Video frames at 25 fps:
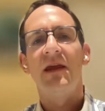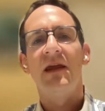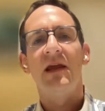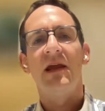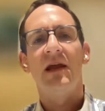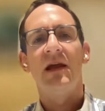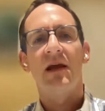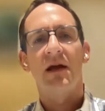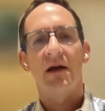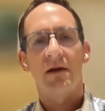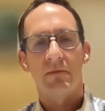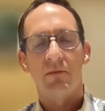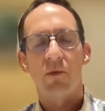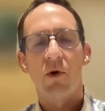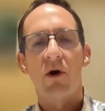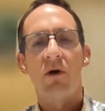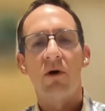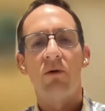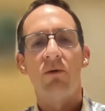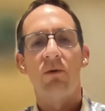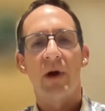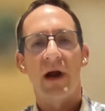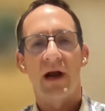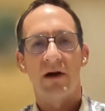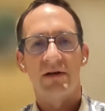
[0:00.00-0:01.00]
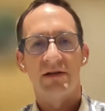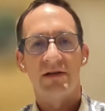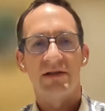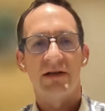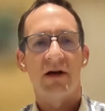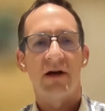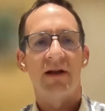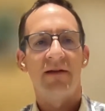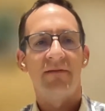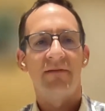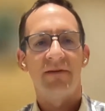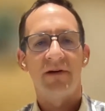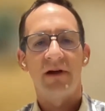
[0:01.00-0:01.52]
the more rare
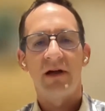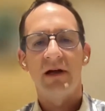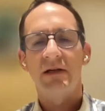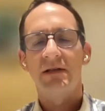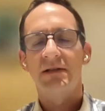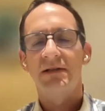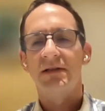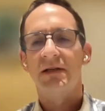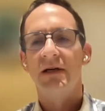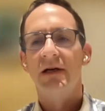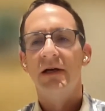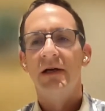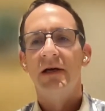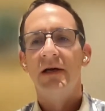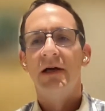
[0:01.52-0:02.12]
side effects.